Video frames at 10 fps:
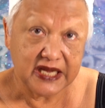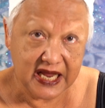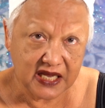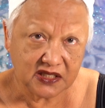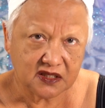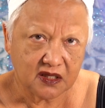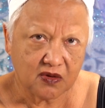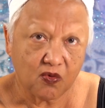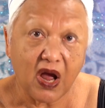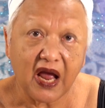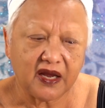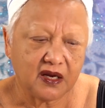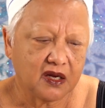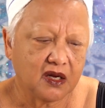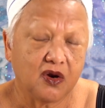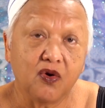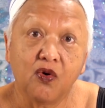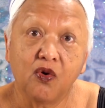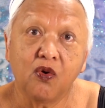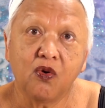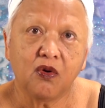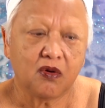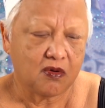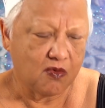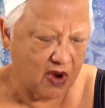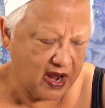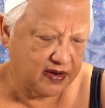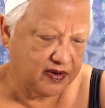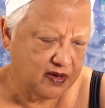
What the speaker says: Yes, why? No, why?